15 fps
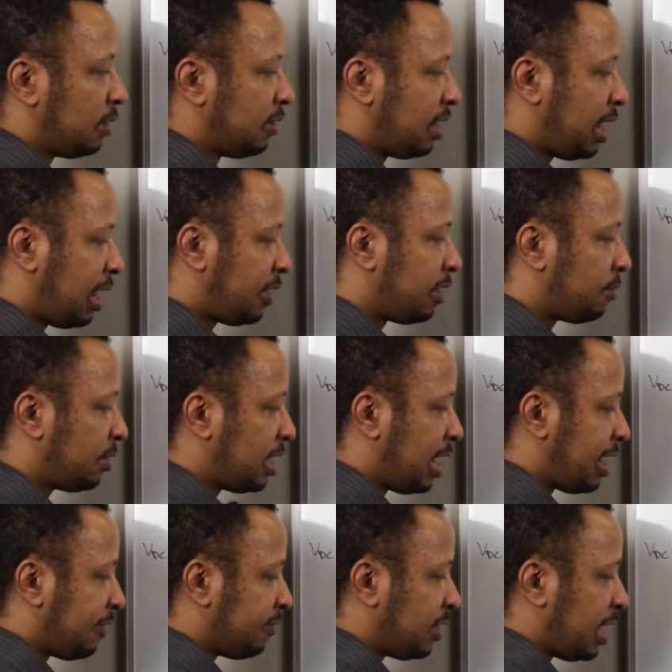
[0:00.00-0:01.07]
Now that we
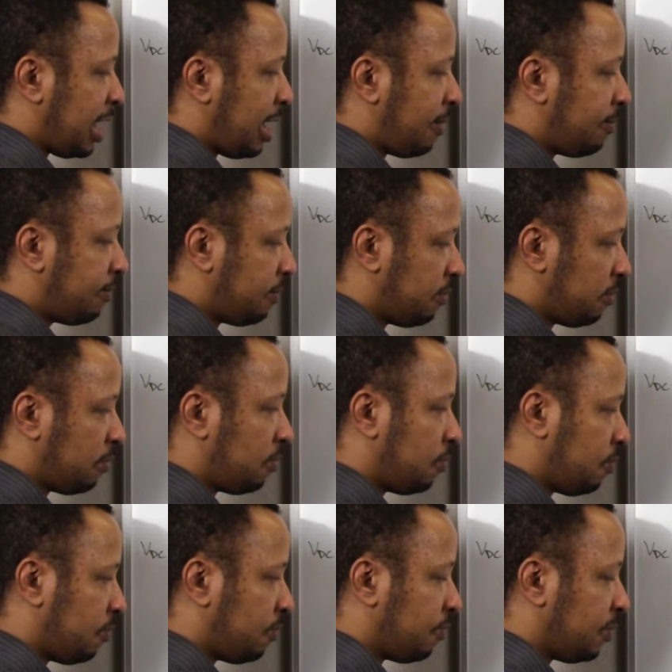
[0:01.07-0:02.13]
have that,
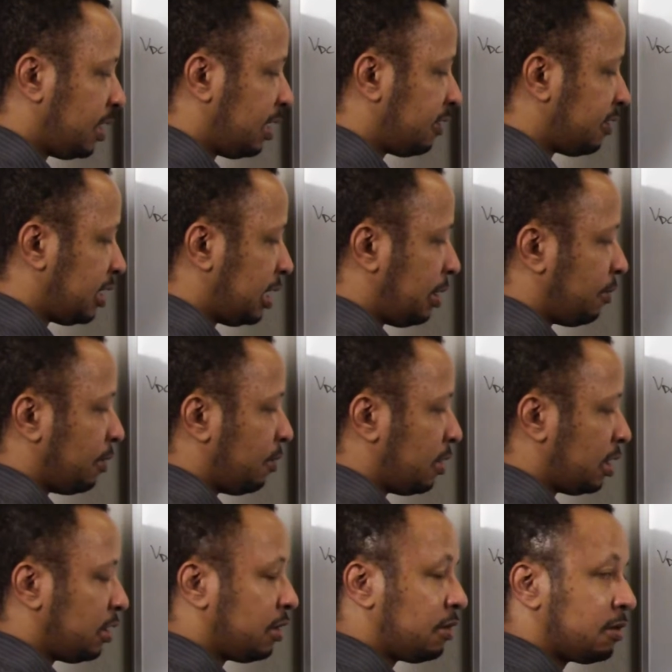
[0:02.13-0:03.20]
next thing that we
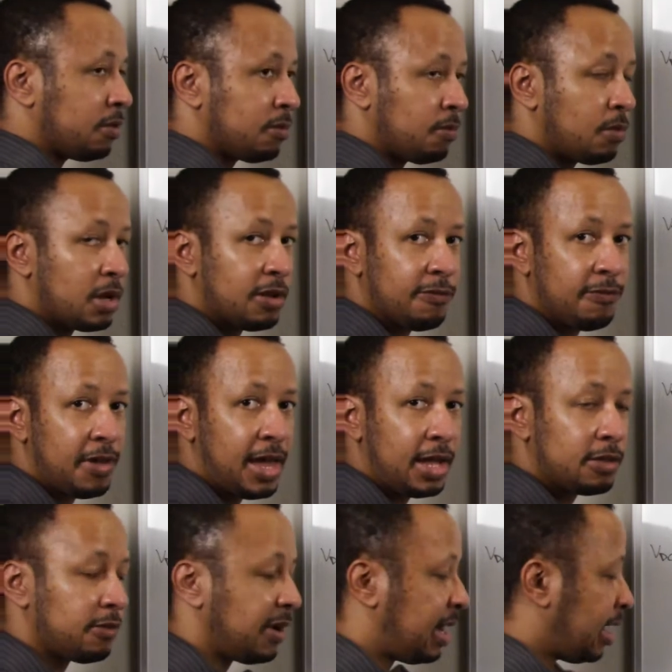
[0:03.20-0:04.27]
want to do is we want to
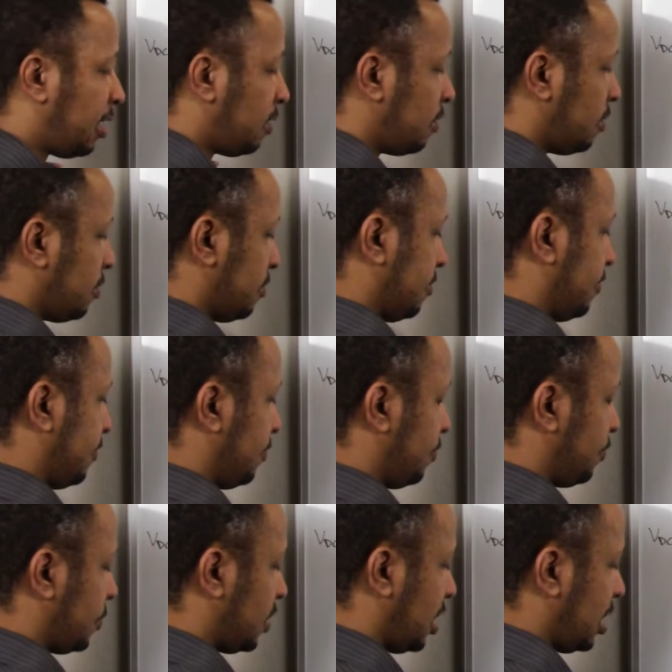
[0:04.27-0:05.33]
factor out
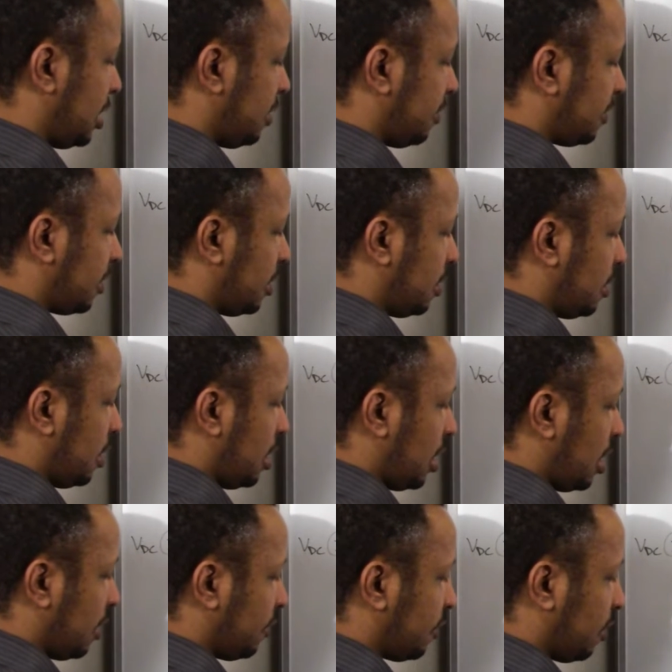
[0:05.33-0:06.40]
things.
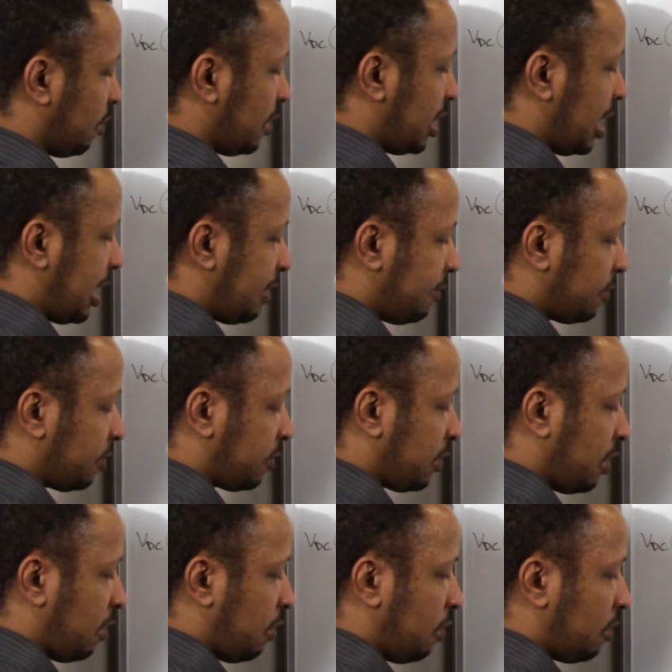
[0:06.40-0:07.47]
And so we have
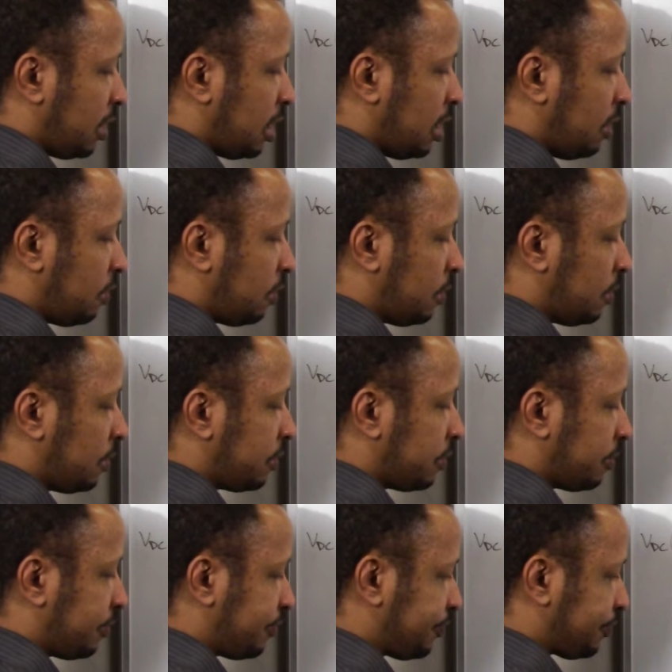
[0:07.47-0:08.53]
0 equals
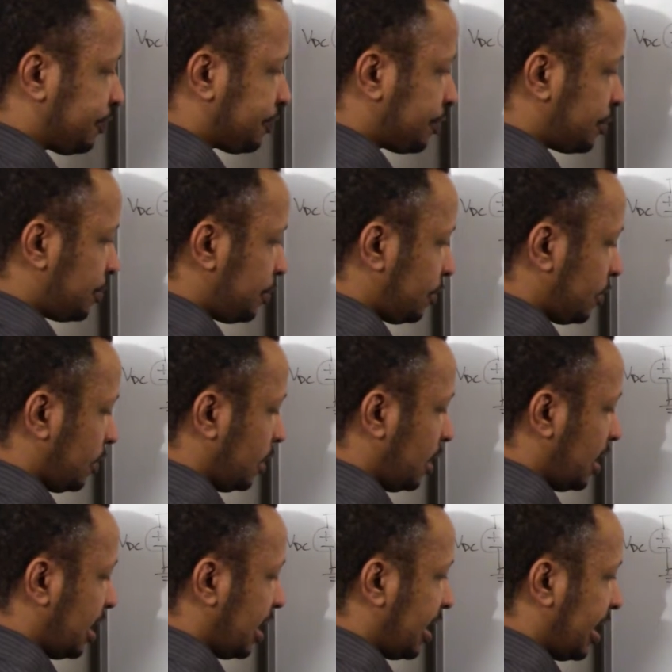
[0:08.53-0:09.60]

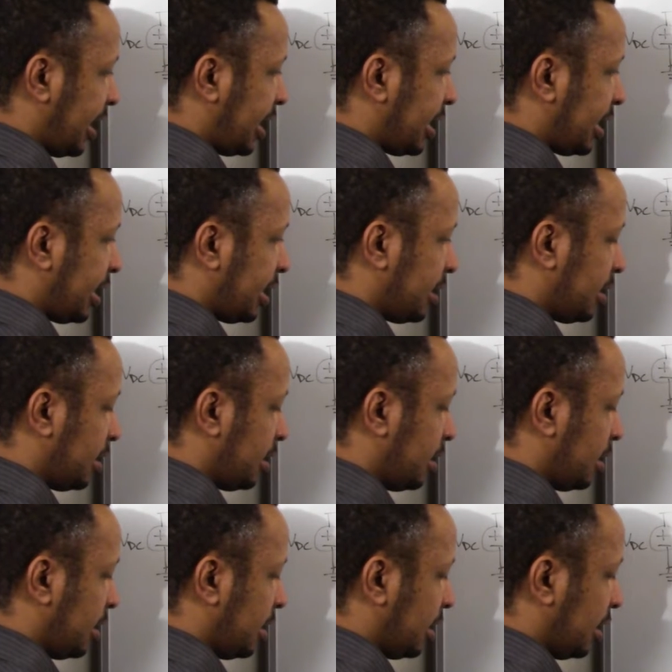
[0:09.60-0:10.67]
a
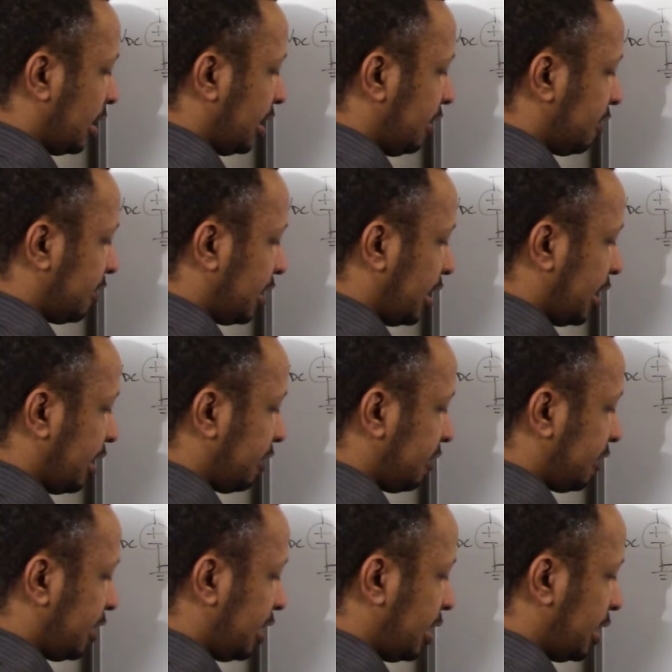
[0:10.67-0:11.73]
e to the
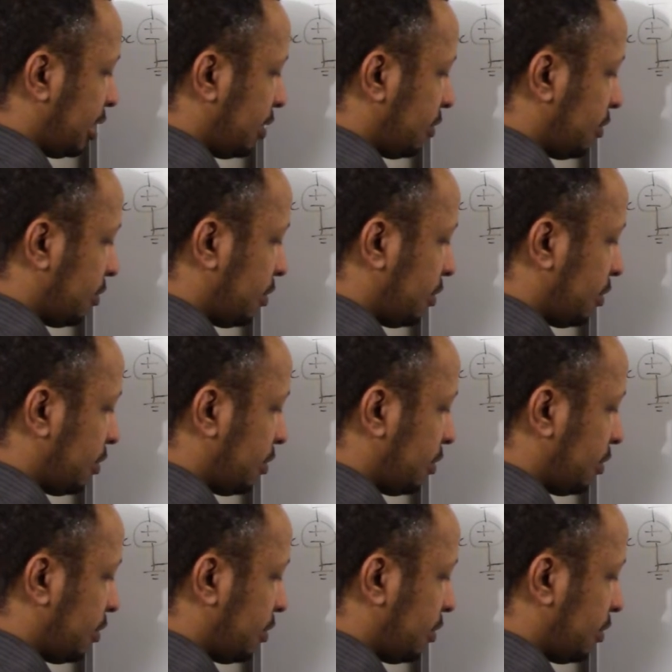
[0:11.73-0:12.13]
st